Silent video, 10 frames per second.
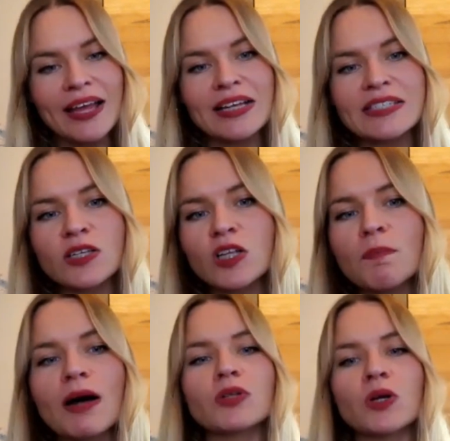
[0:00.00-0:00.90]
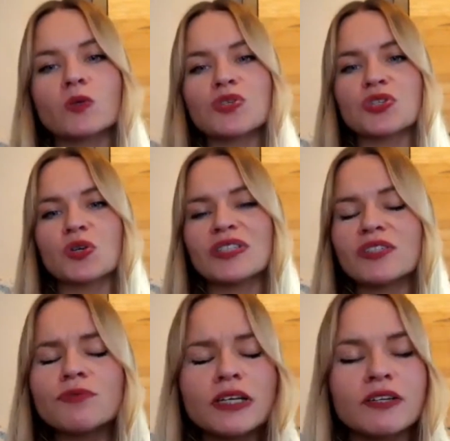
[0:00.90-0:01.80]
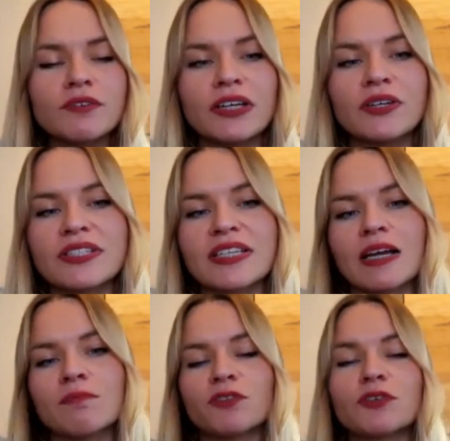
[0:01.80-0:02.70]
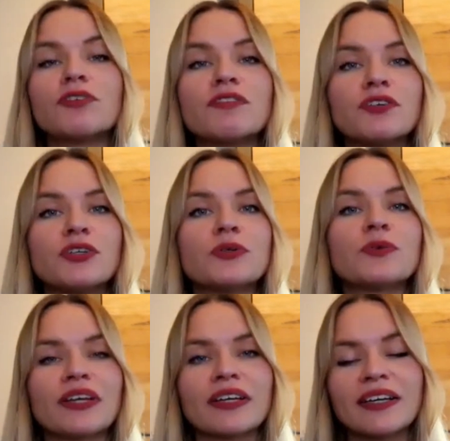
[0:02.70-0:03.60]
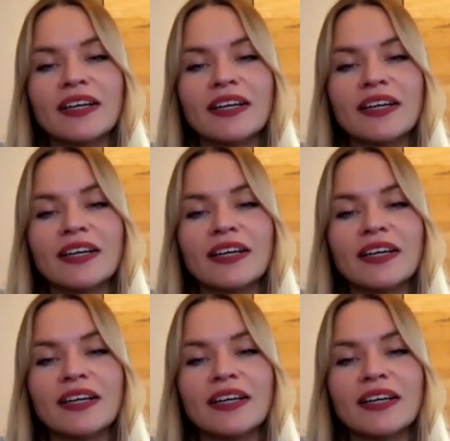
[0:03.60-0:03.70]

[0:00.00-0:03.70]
it's all about also, it's a really, really good time for reviewing